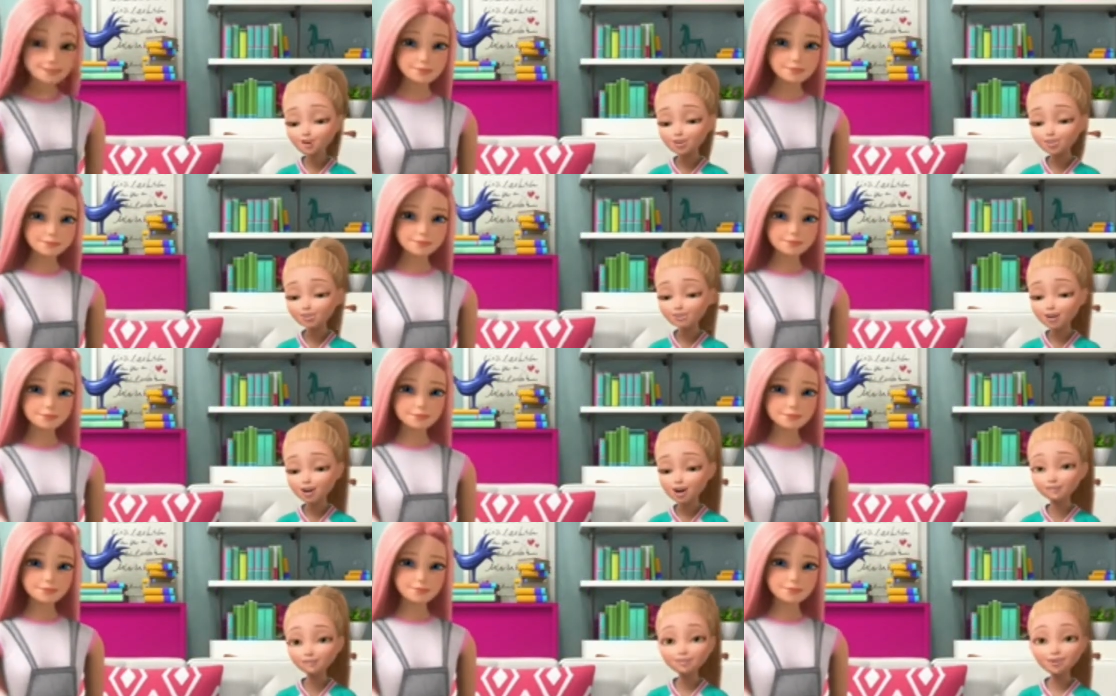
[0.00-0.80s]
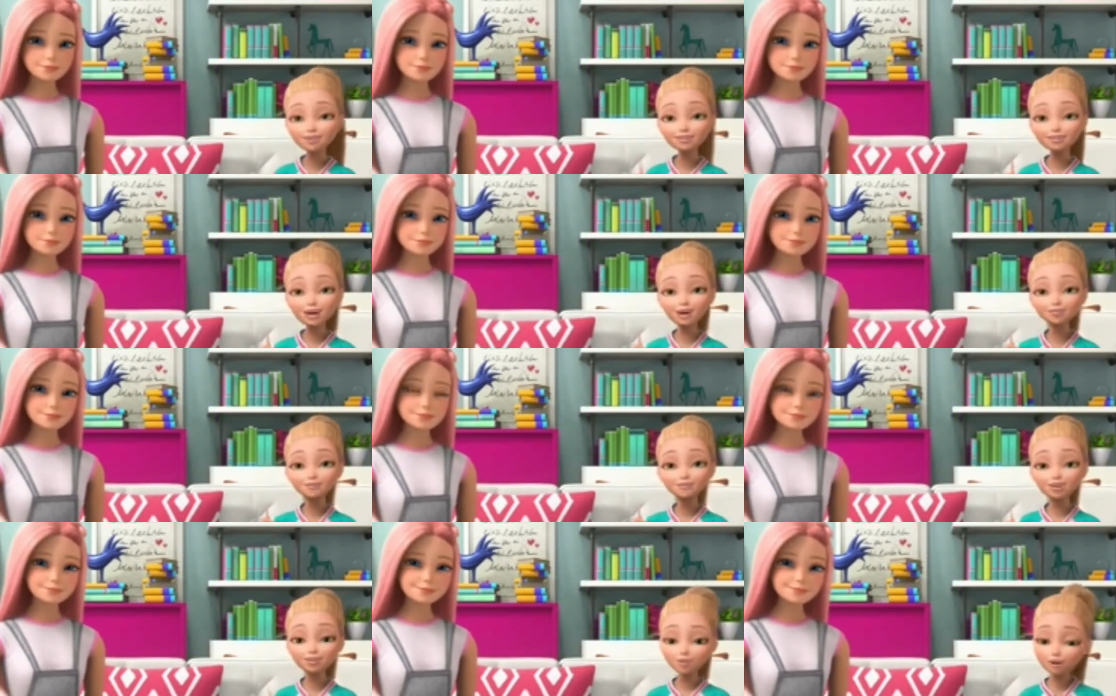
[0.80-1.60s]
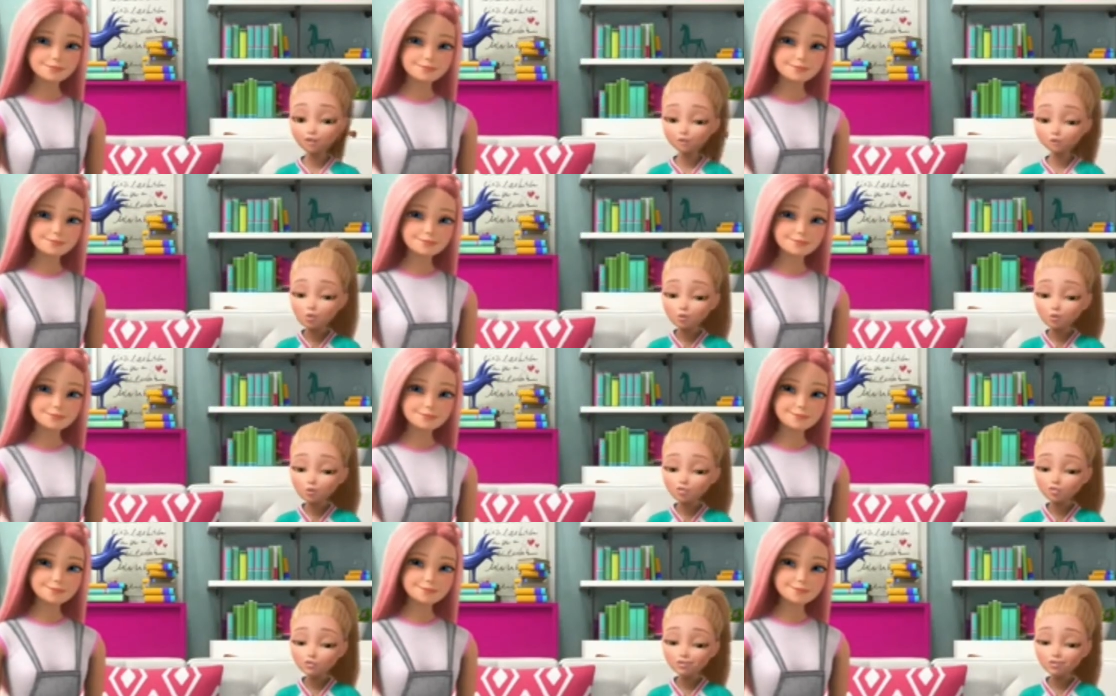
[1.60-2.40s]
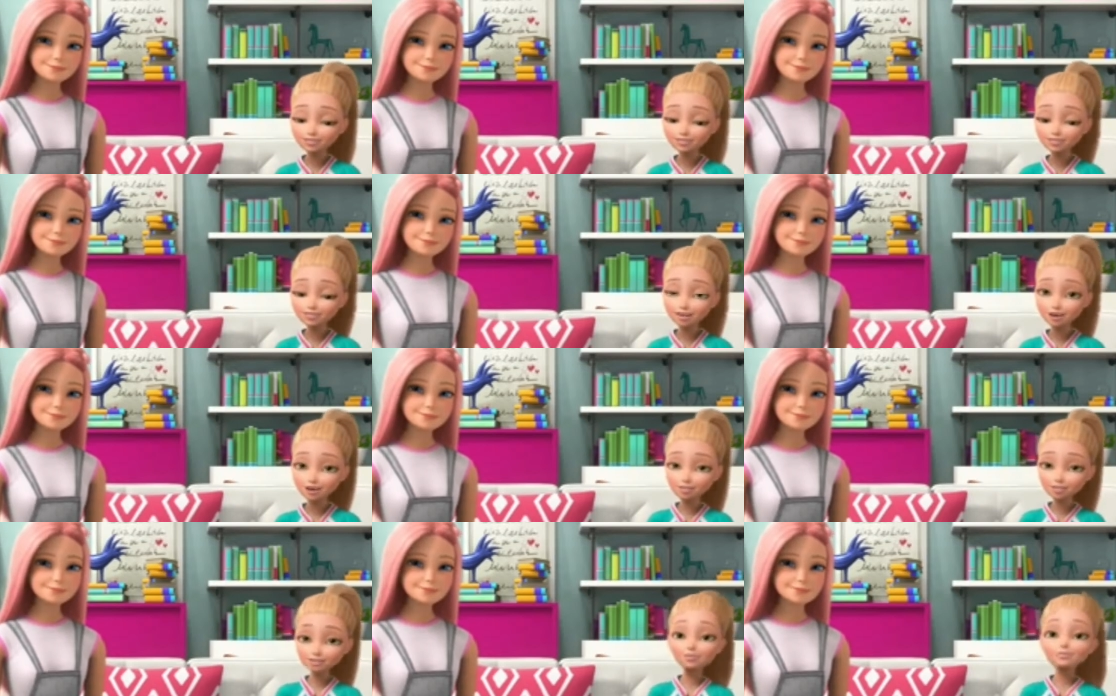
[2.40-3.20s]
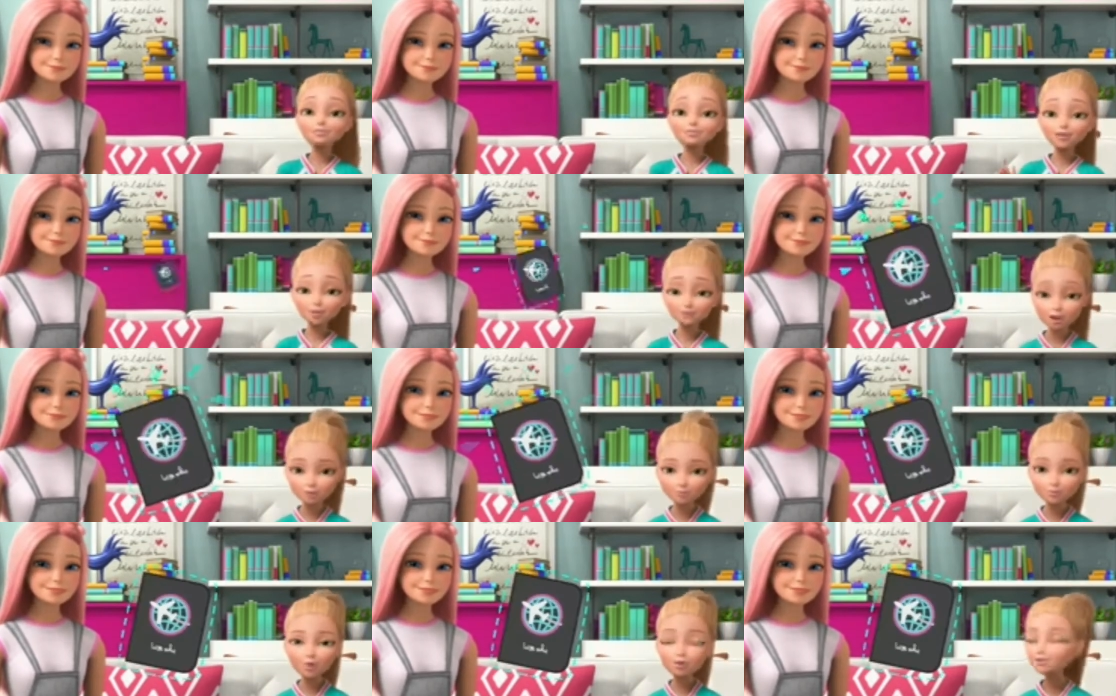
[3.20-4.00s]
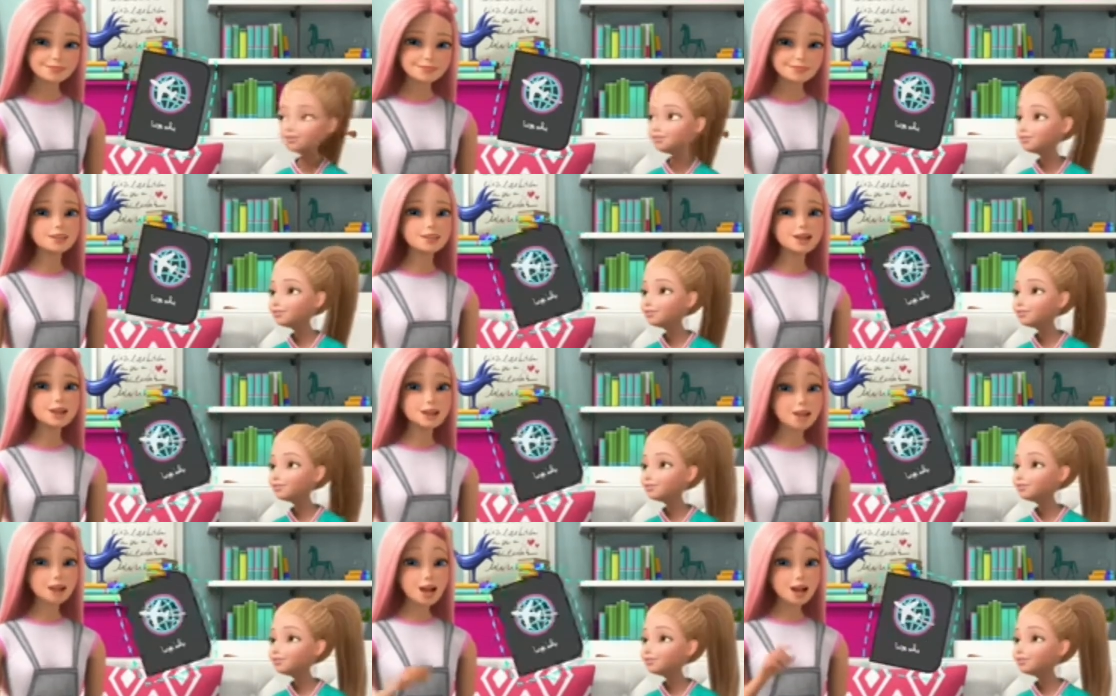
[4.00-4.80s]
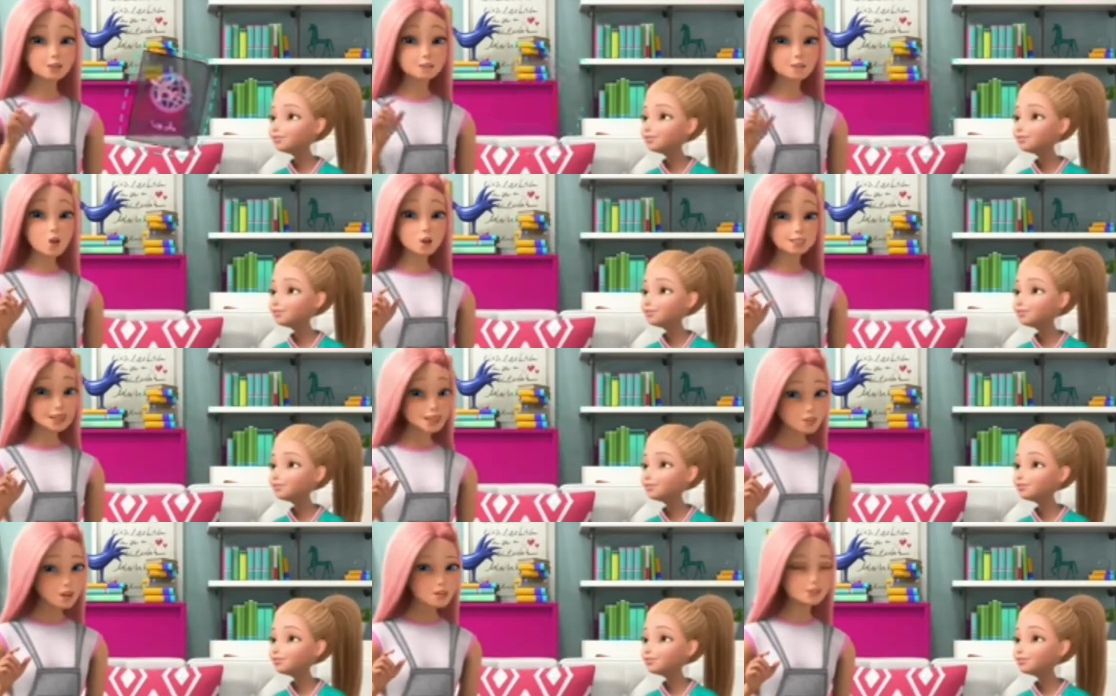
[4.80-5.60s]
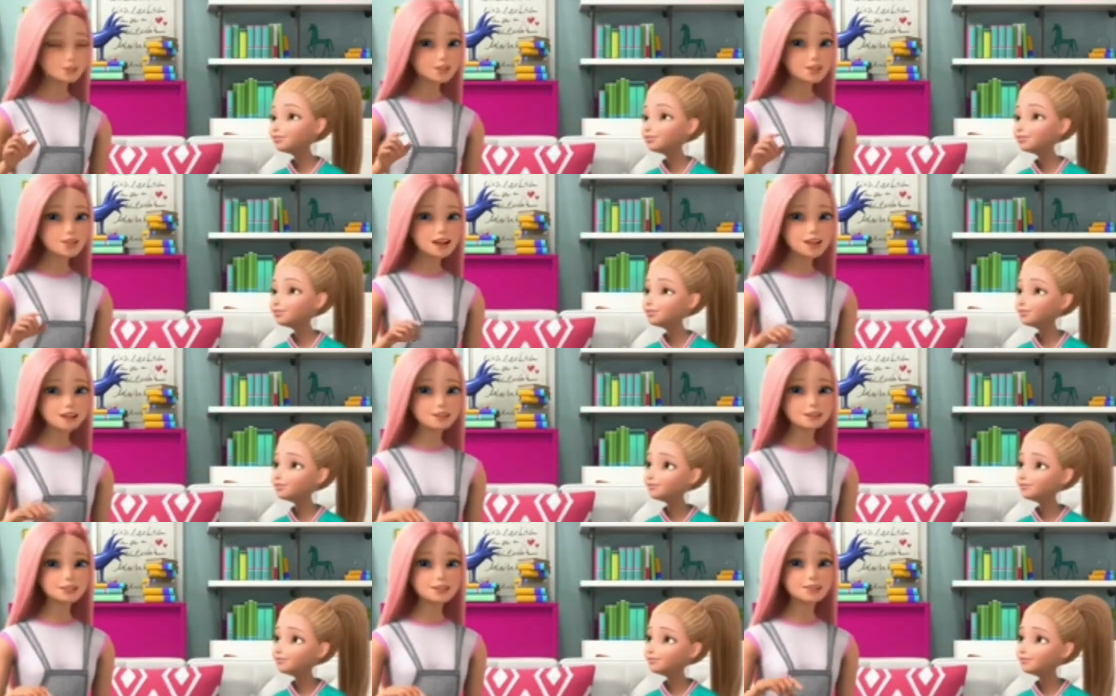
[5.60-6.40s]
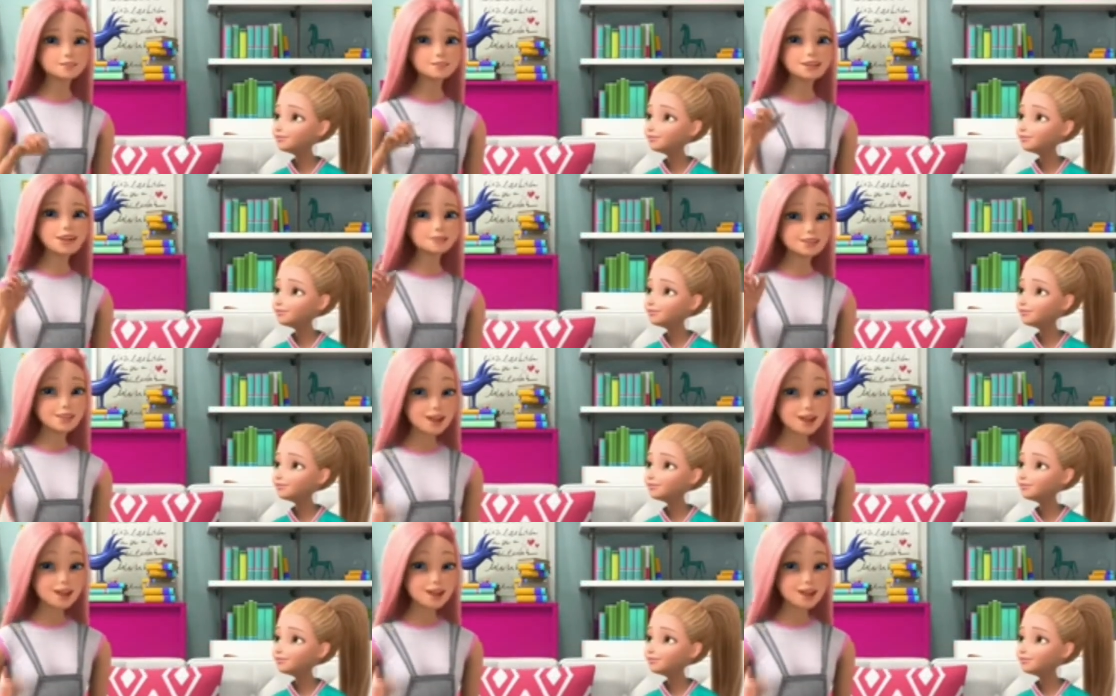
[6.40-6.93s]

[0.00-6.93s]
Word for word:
Speaker 1: and I'm going to take my headphones and my passport. I am going on a
Speaker 2: trip and I'm gonna take my